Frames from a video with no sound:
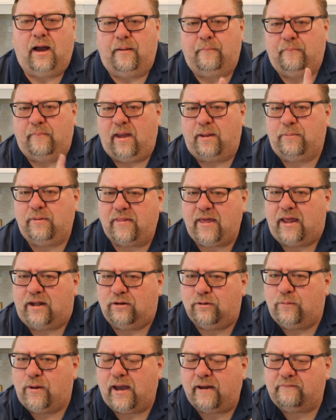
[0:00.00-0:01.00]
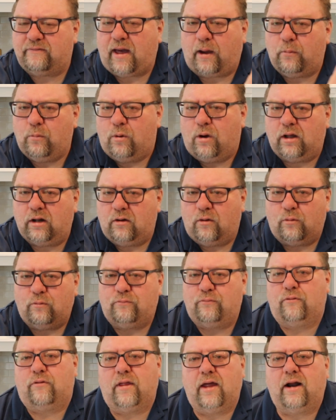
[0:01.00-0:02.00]
Maybe they do have that one
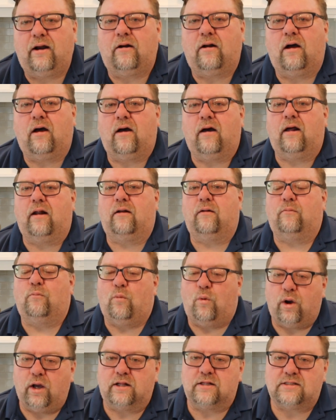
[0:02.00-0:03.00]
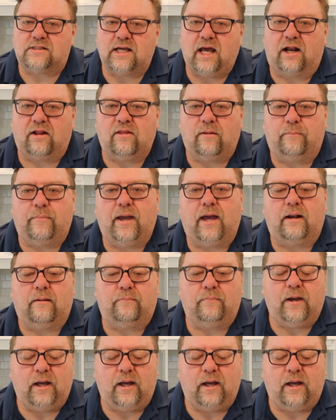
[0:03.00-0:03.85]
over there on one side of the bed,